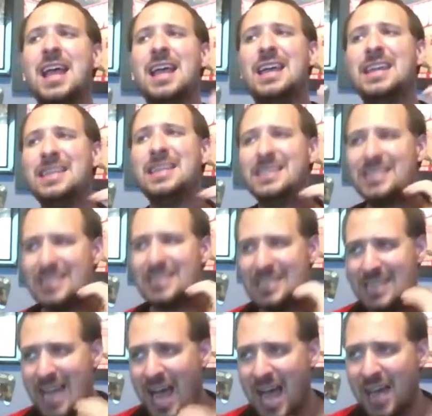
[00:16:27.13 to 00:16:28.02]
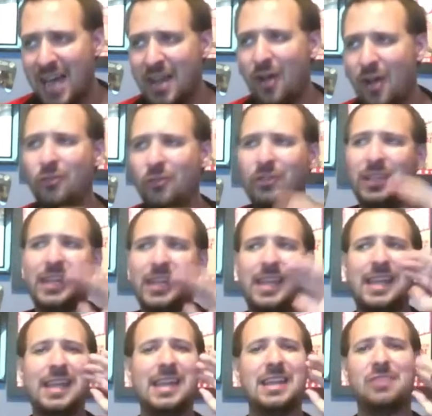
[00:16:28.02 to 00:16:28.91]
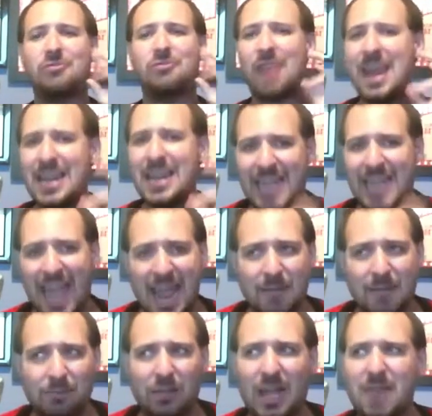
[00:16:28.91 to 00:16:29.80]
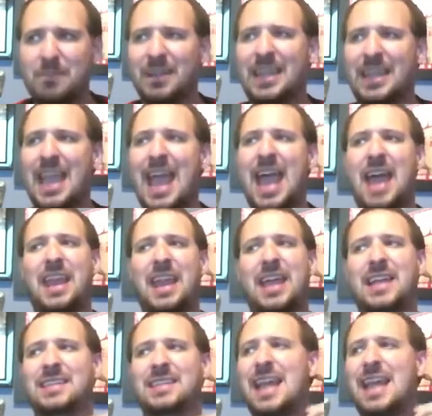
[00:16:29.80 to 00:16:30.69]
is not only great gameplay mechanics,